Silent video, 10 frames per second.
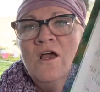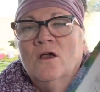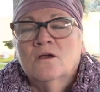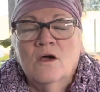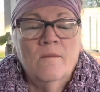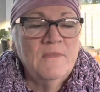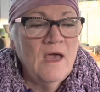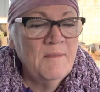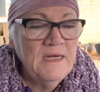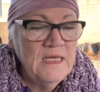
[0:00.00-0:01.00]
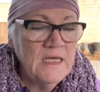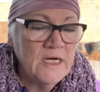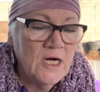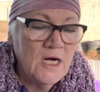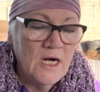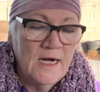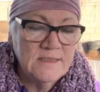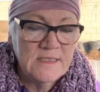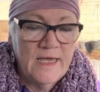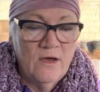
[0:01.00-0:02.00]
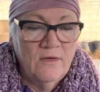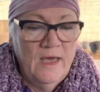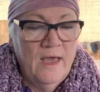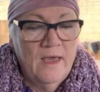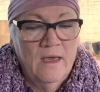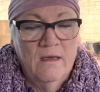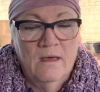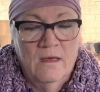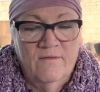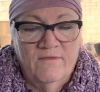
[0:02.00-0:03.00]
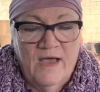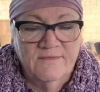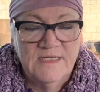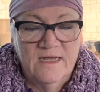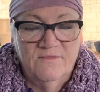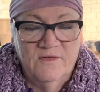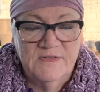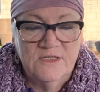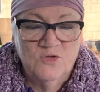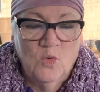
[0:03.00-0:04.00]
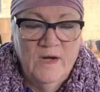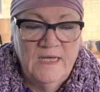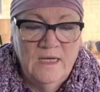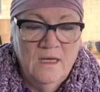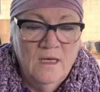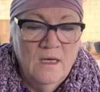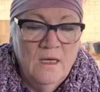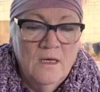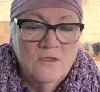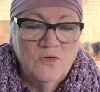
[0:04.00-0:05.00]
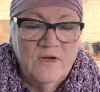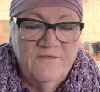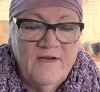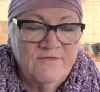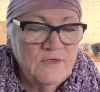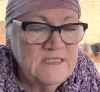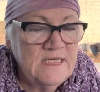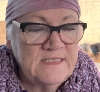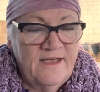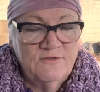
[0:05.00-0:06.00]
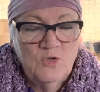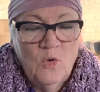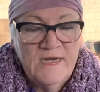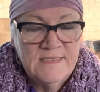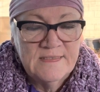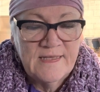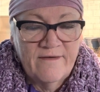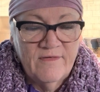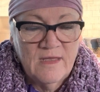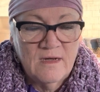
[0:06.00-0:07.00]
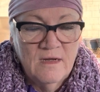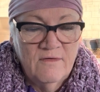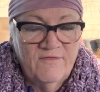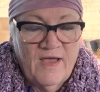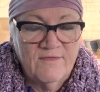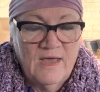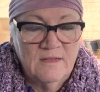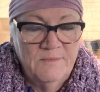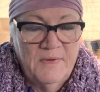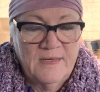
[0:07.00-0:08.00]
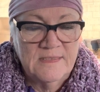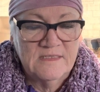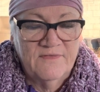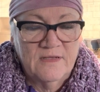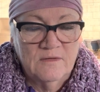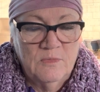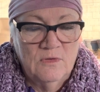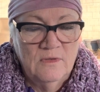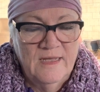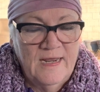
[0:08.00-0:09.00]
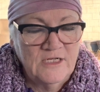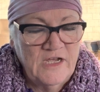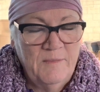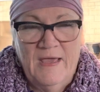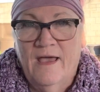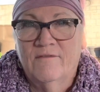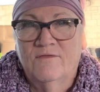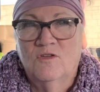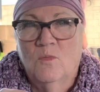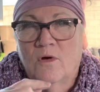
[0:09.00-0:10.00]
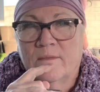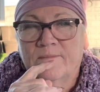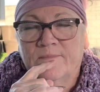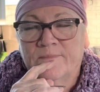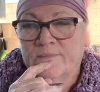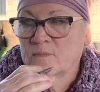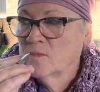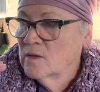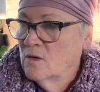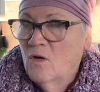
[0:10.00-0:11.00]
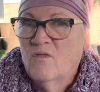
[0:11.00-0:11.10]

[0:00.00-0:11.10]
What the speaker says: come in here and say, okay, 5, 10, 15, 20, 25, 26. I have 27 5-gallon buckets available. And actually I may have a few more over